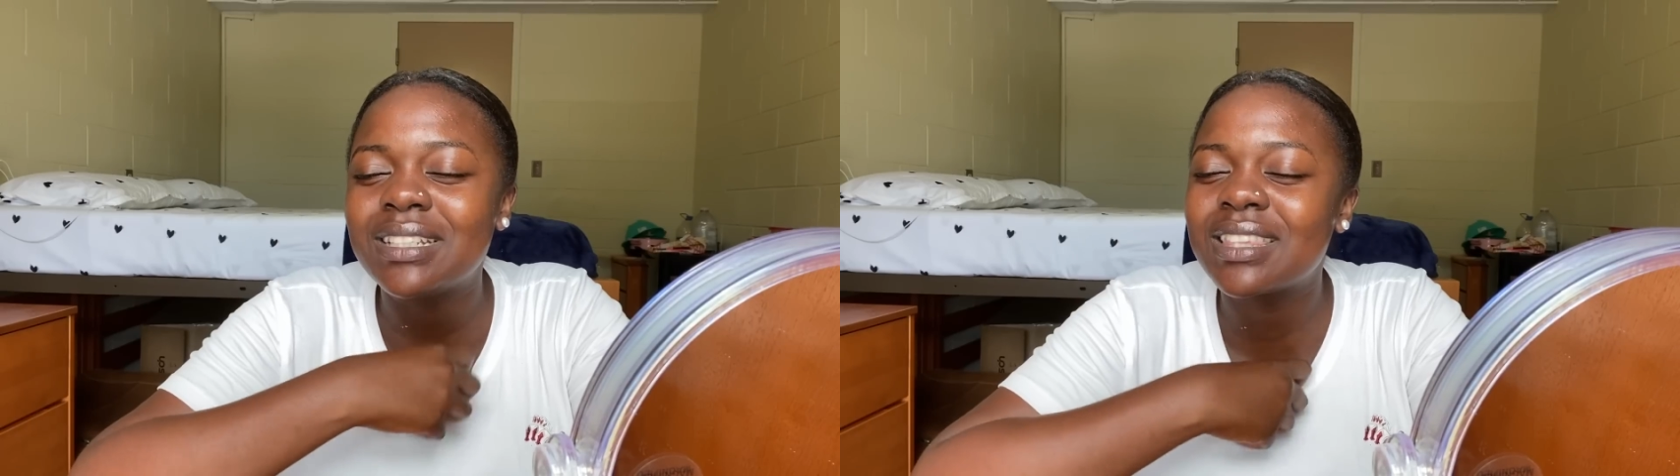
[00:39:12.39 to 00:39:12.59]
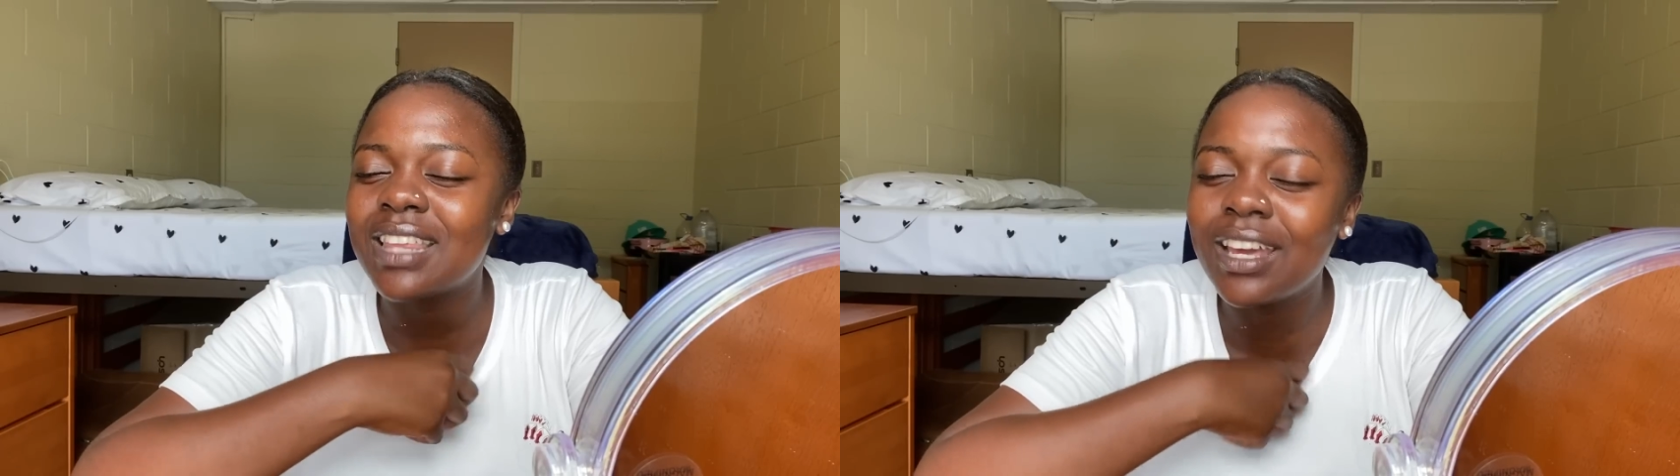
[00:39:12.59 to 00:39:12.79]

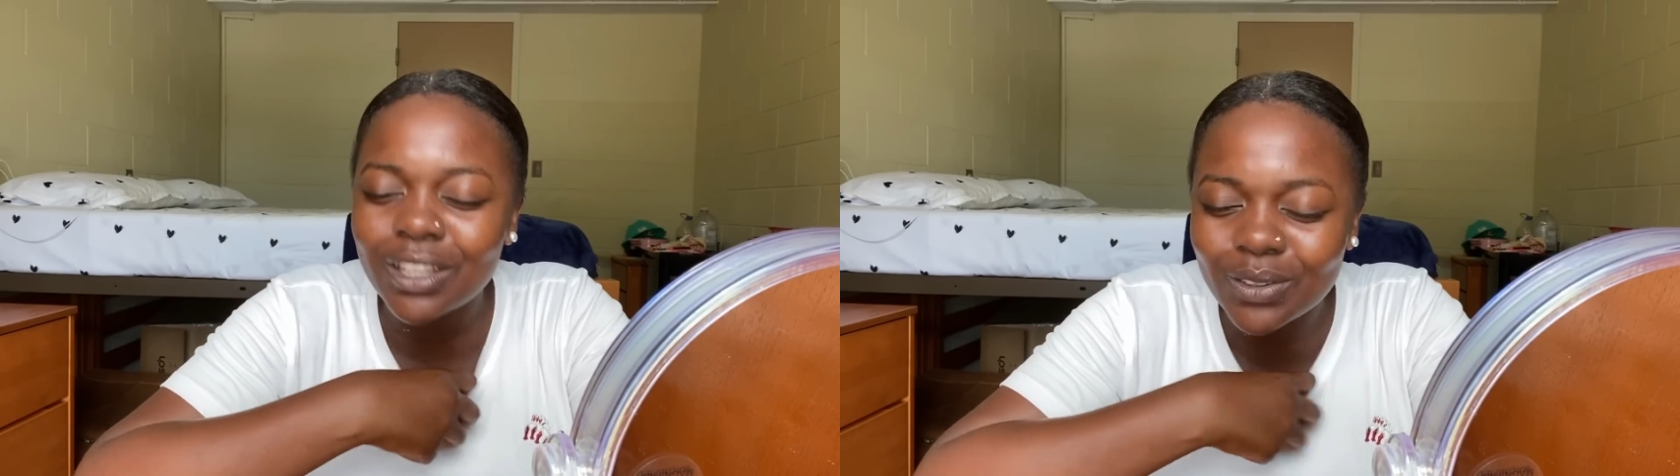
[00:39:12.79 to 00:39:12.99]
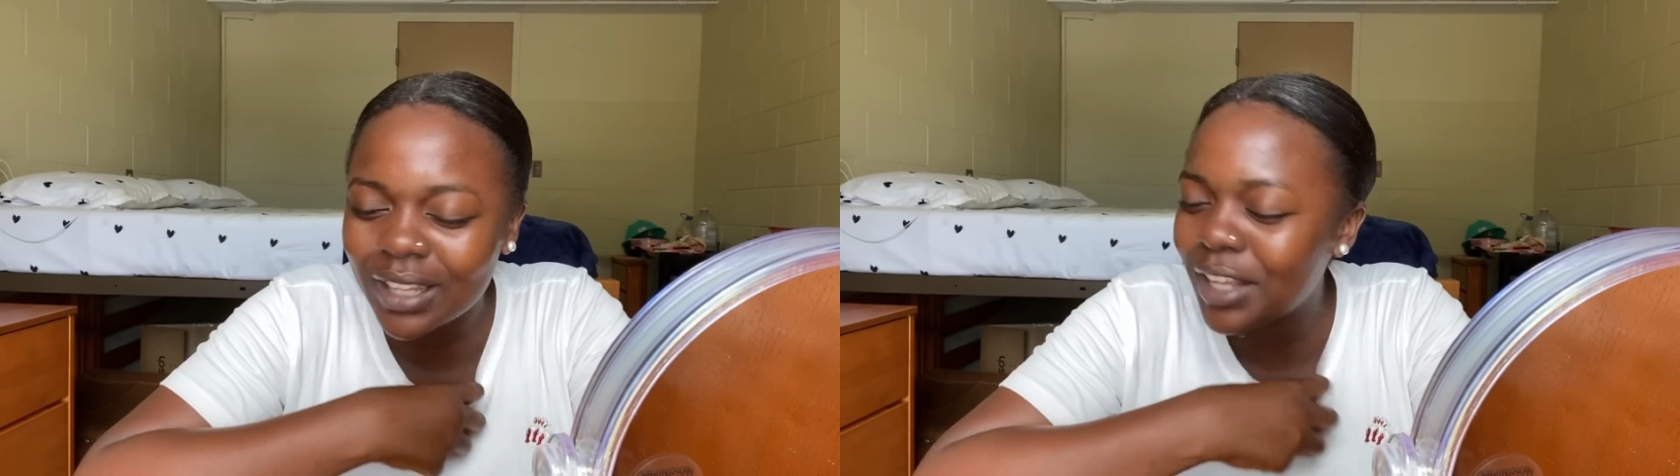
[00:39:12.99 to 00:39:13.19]
Thank
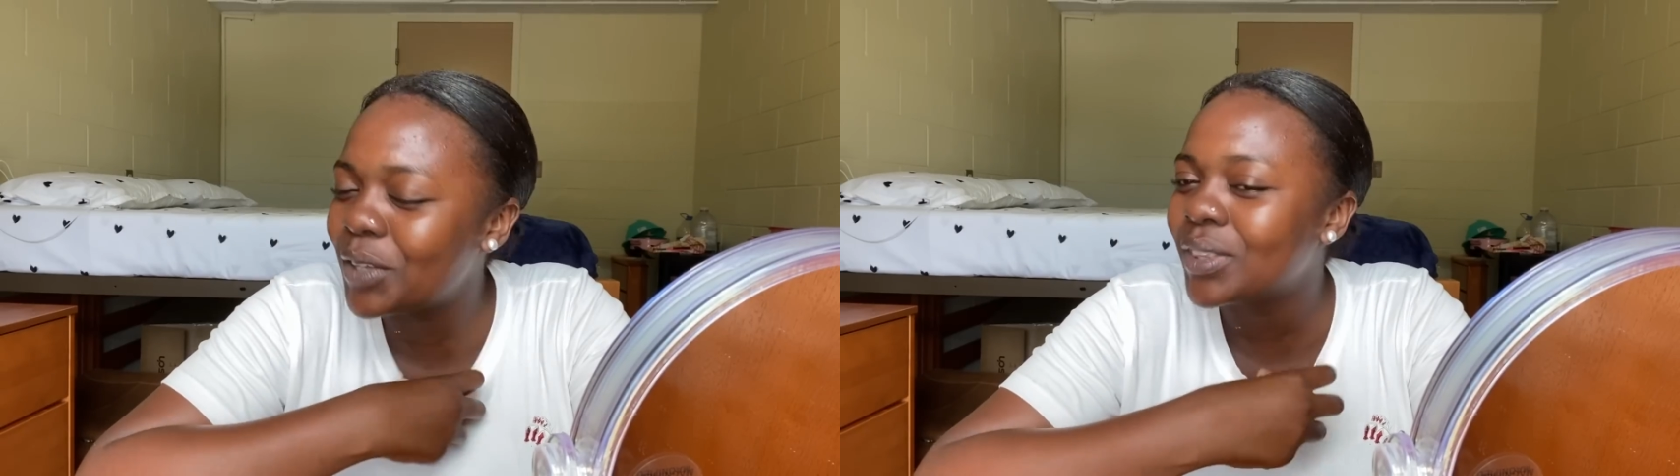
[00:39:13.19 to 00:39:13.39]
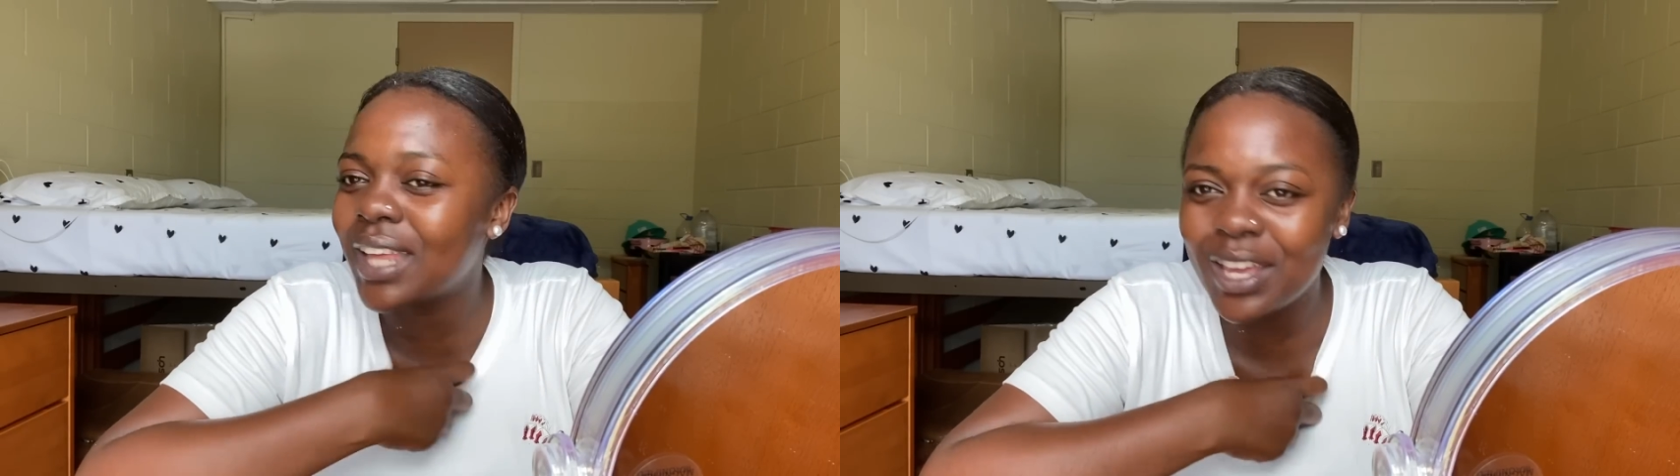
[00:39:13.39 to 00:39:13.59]
you, thank
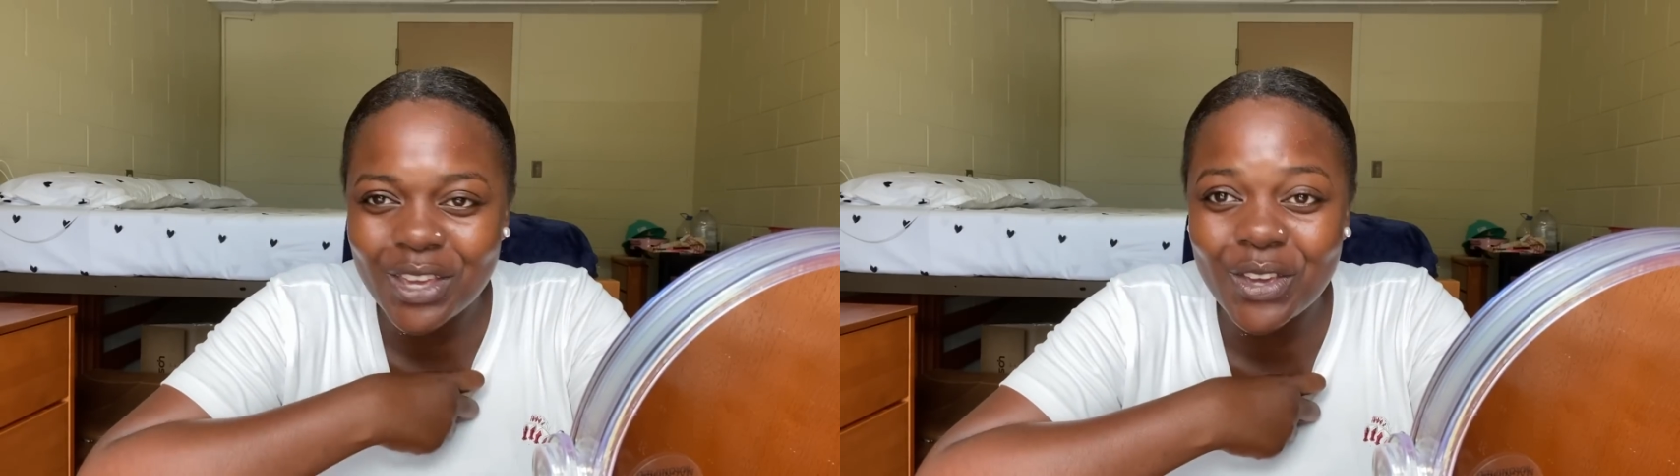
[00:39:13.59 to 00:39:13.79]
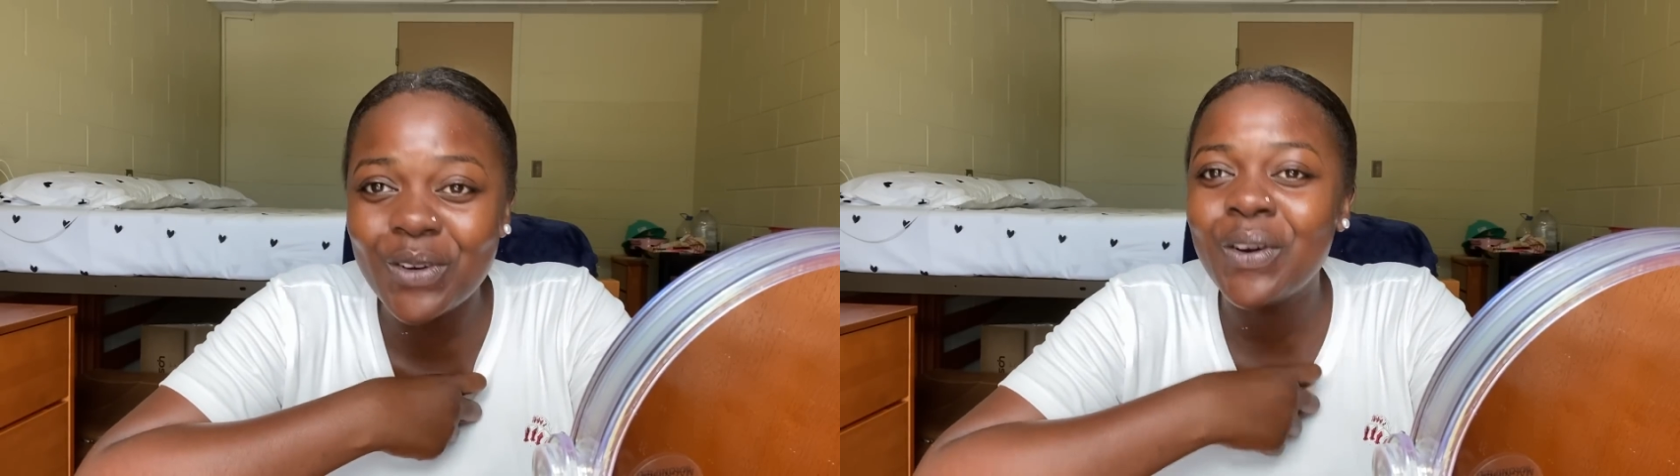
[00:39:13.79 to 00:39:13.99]
you,
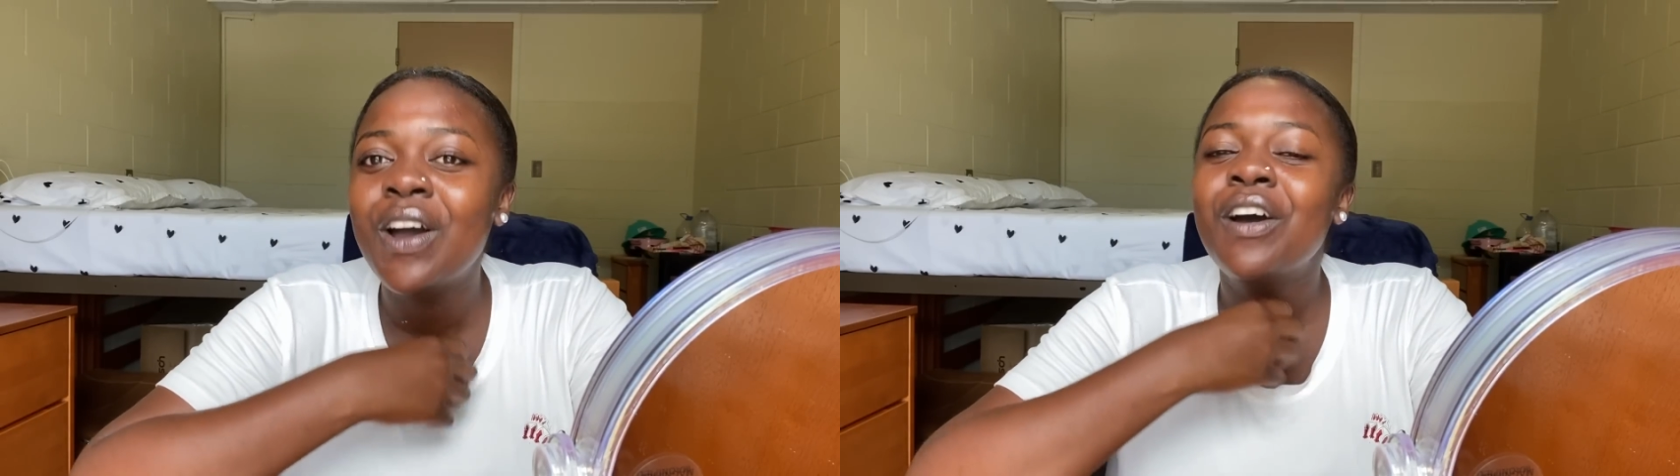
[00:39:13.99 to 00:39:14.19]
thank you